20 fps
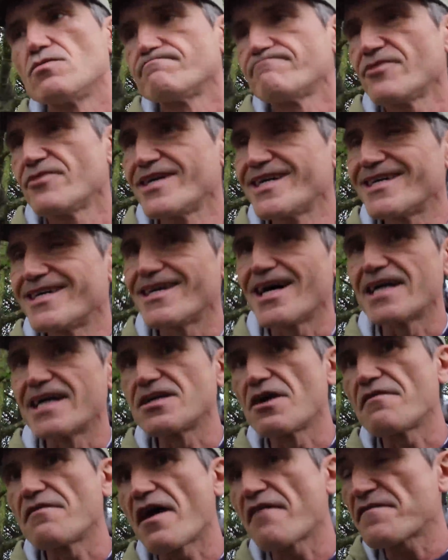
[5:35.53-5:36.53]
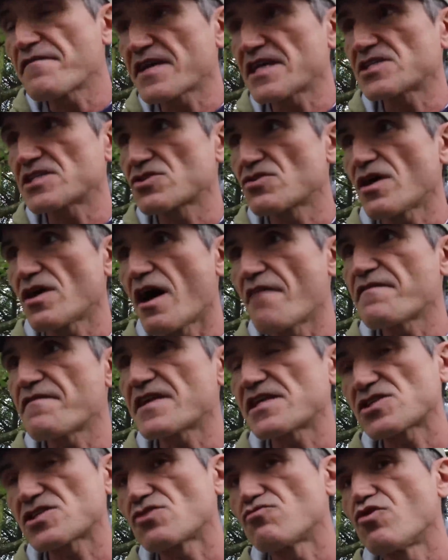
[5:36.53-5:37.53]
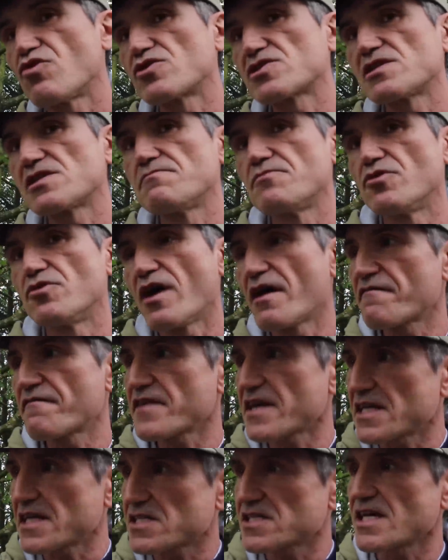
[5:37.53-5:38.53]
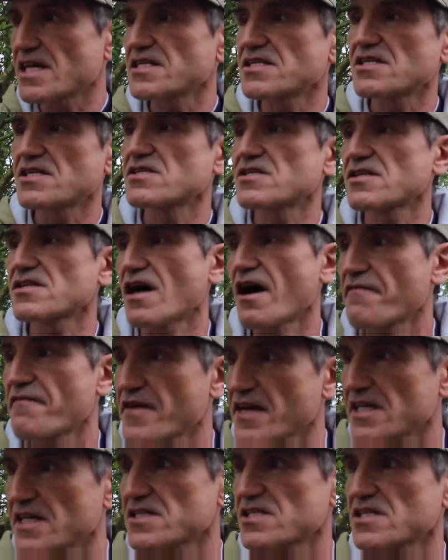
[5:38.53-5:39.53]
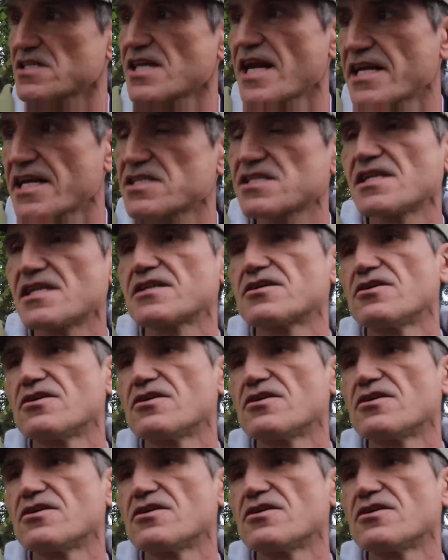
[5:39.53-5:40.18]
Well, I don't. I think it's the wrong symbol. I think it's Satan's. I think it's satanic synagogue.